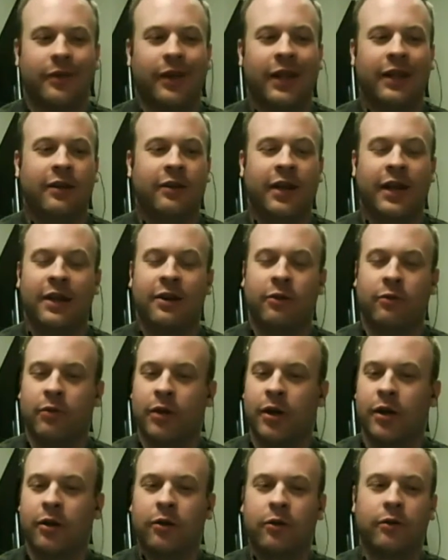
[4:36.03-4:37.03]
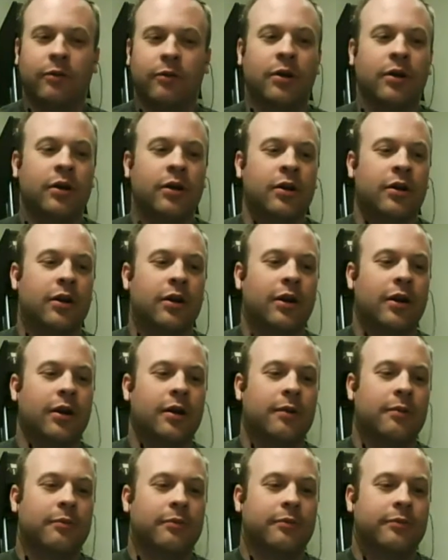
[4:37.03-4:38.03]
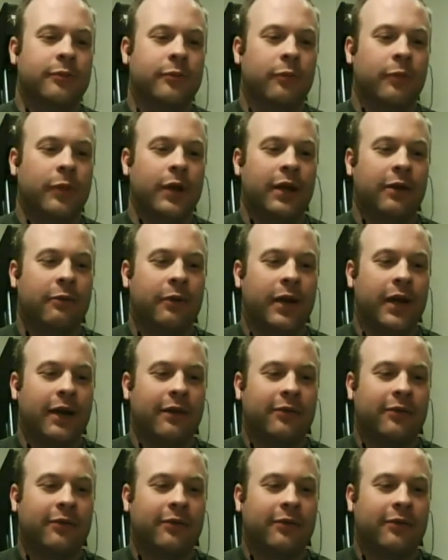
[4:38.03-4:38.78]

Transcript: They don't know. We